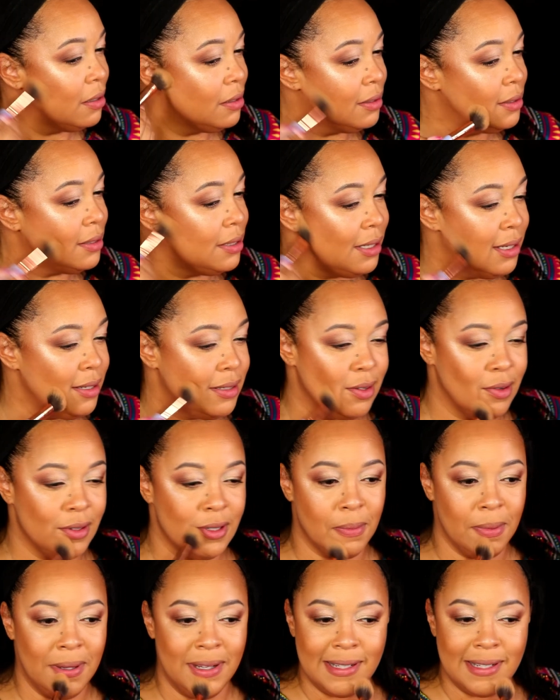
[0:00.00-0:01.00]
T-zone
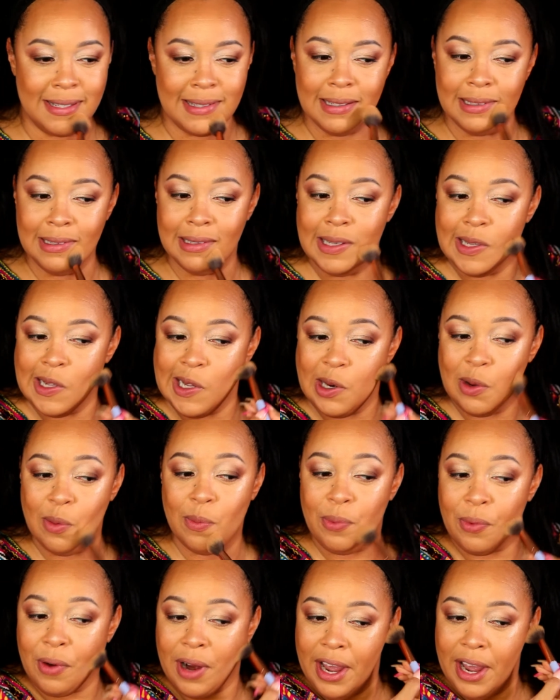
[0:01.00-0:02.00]
to be just a little
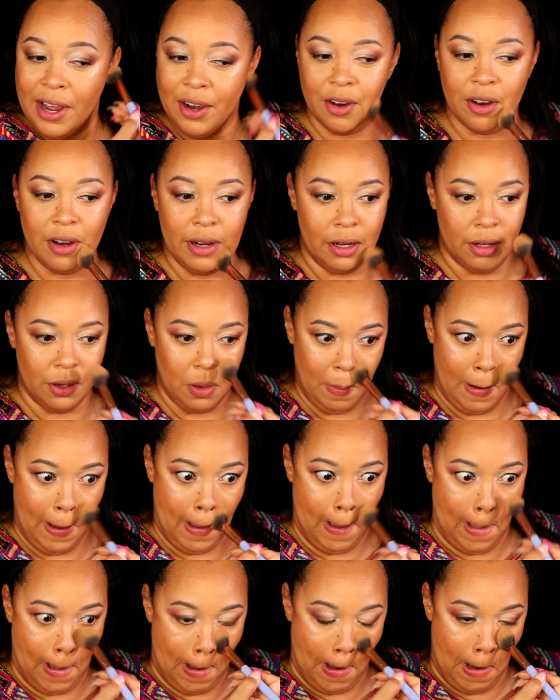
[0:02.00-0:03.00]
brighter and under my
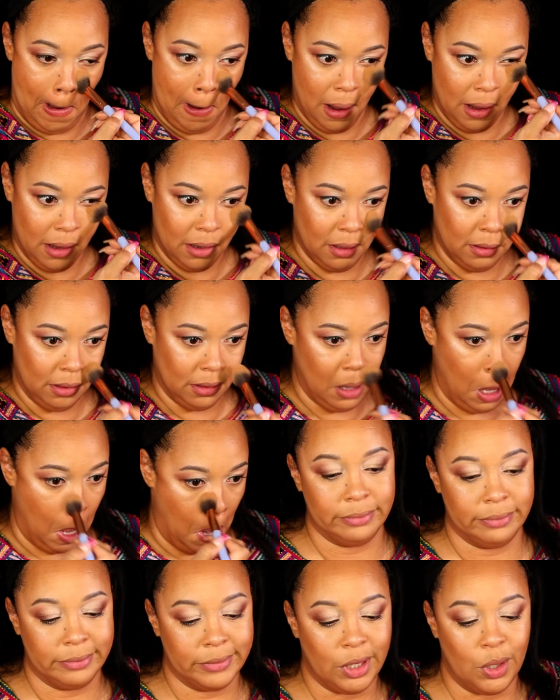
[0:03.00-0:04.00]
eye.
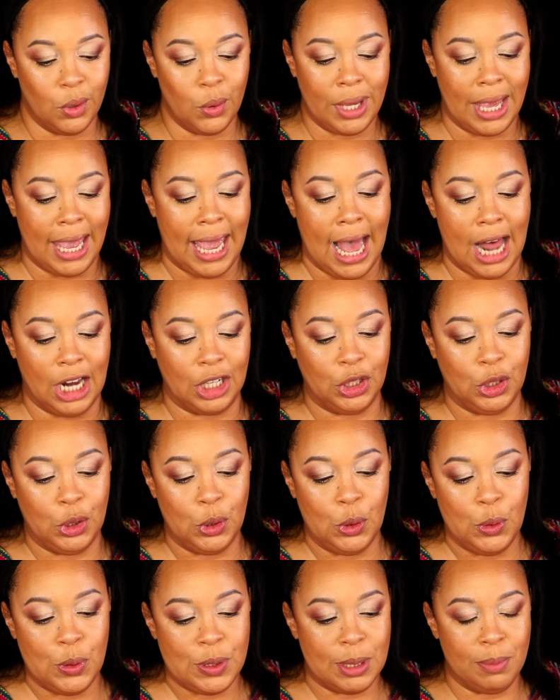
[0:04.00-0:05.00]
Okay, I'll
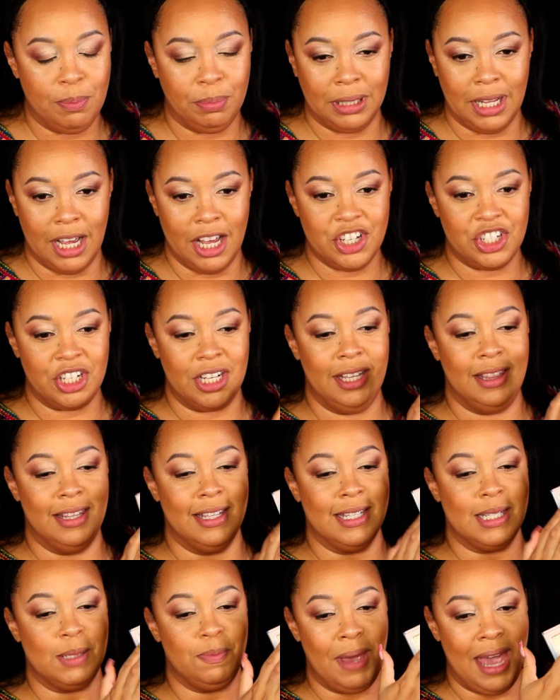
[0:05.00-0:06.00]
use the blush in
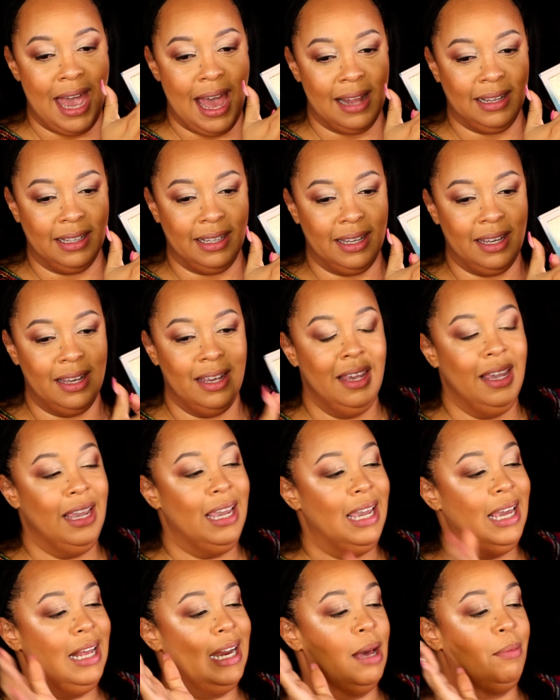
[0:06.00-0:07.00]
this palette,
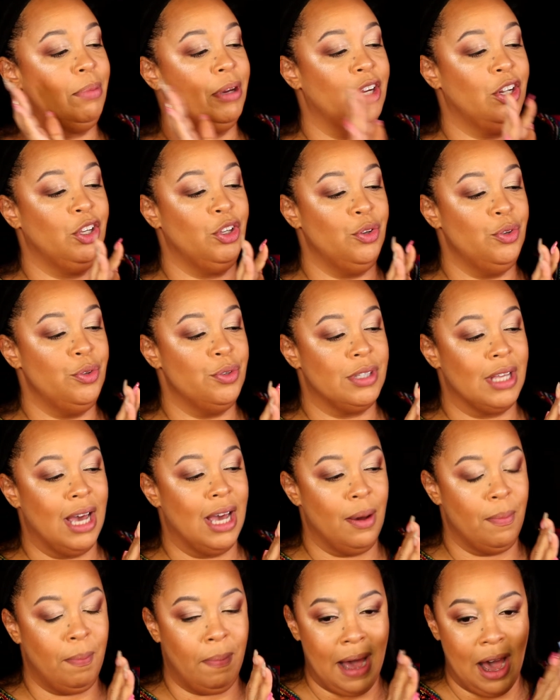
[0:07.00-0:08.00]
and I'm gonna use
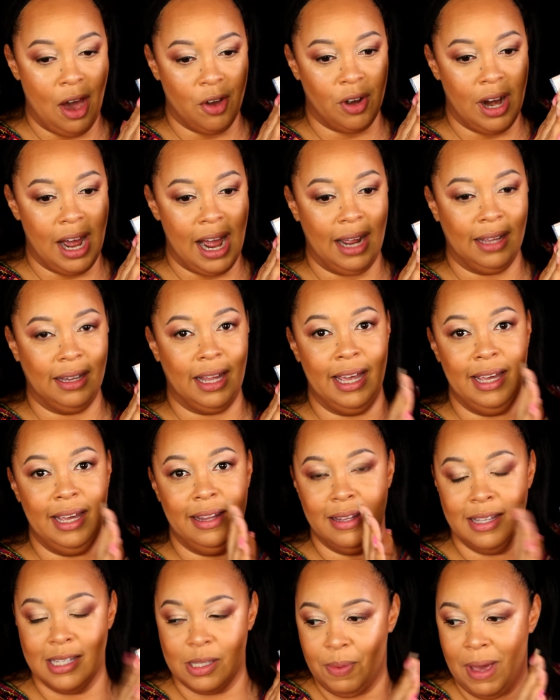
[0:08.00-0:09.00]
the powder highlight
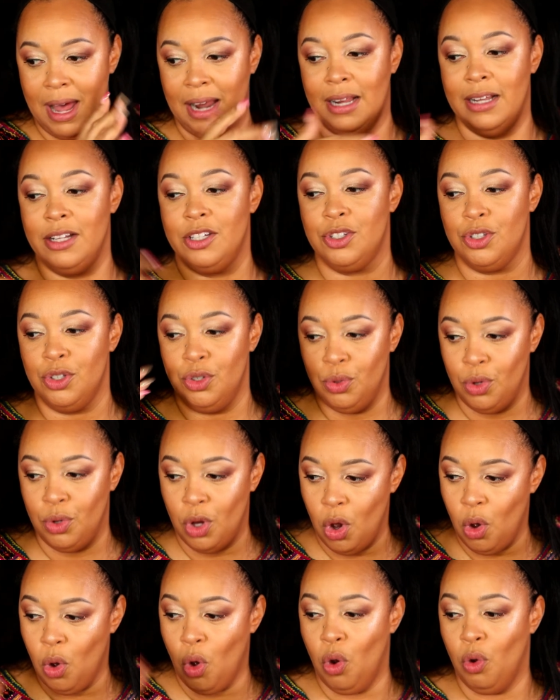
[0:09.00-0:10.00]
in this palette to
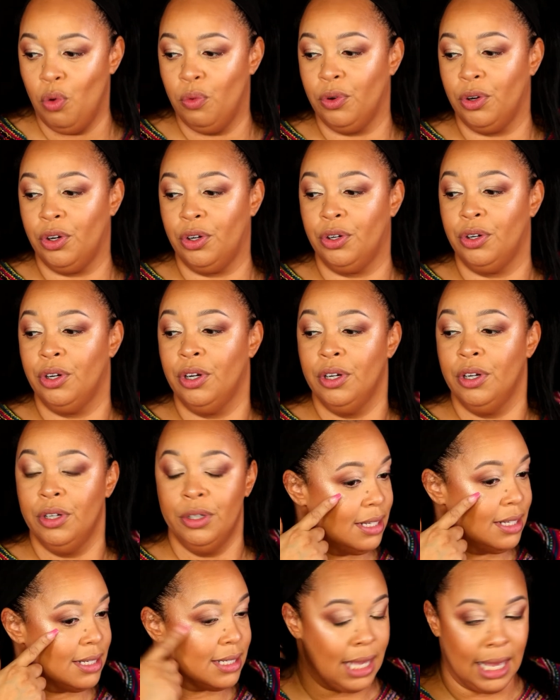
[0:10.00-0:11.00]
go over
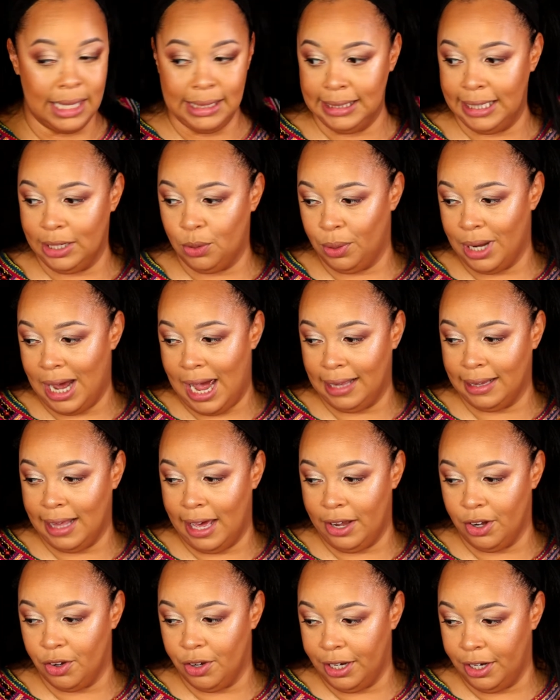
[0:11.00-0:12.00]
this liquid
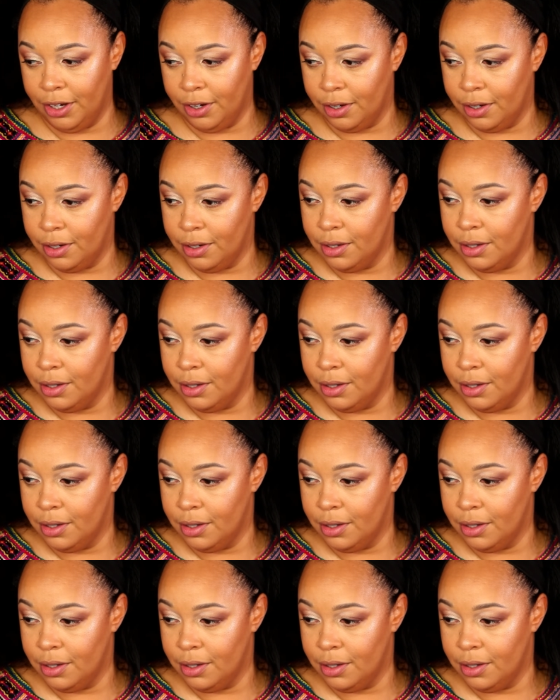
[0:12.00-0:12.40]
highlighter here.